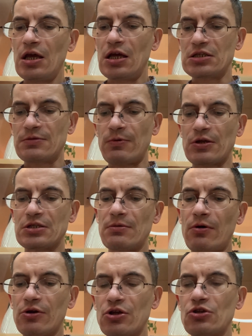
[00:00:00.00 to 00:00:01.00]
He speaks
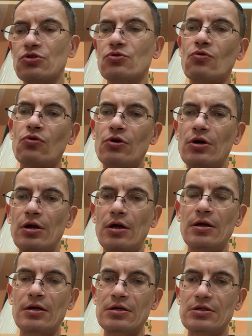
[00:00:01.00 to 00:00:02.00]
about
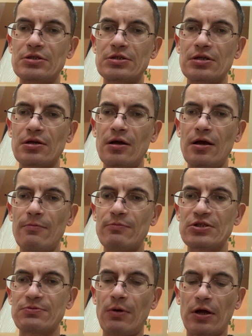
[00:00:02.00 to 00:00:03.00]
historians'
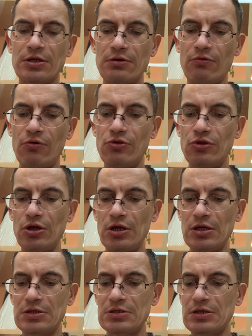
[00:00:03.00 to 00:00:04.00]
perspective on
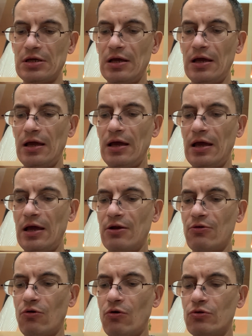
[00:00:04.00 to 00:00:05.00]
these,
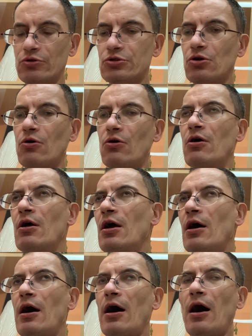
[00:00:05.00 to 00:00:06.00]
and also
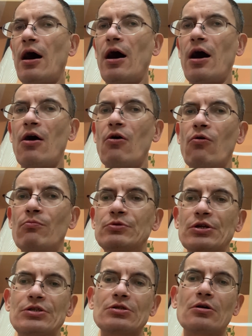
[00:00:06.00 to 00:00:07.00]
how
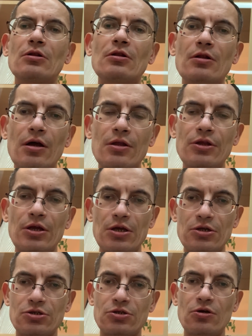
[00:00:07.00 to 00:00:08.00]
brittle the
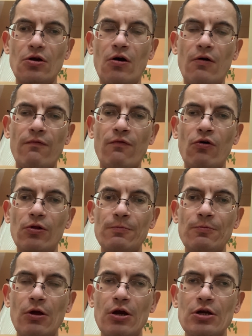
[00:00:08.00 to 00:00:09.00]
history of old
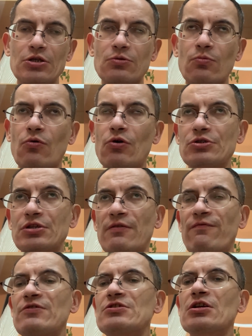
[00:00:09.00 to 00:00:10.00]
Paris was in
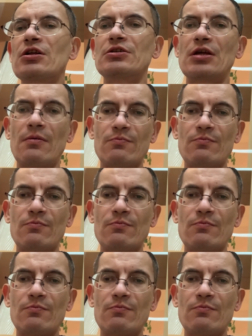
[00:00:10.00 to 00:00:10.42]
physical